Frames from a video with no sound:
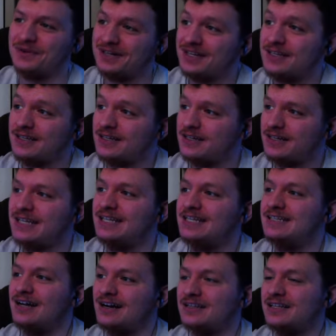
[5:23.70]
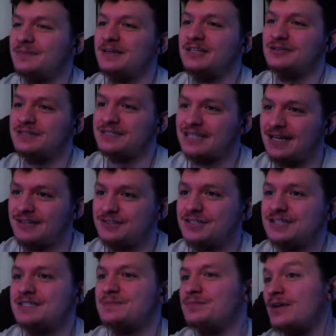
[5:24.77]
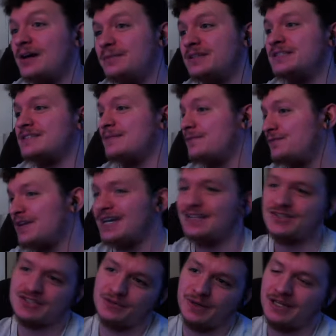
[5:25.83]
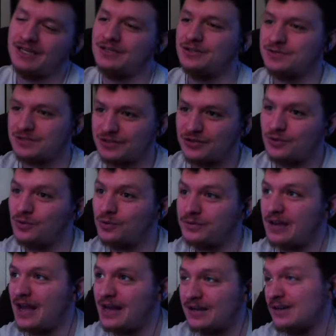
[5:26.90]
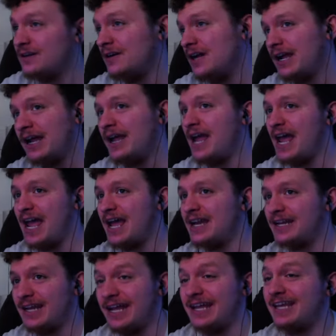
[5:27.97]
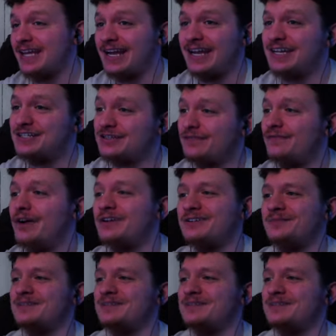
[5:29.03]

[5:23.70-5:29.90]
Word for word: what he did. He dunked them into intelligence, probably some faith, so he could use the cool dagger. And uh, yeah, he just fucked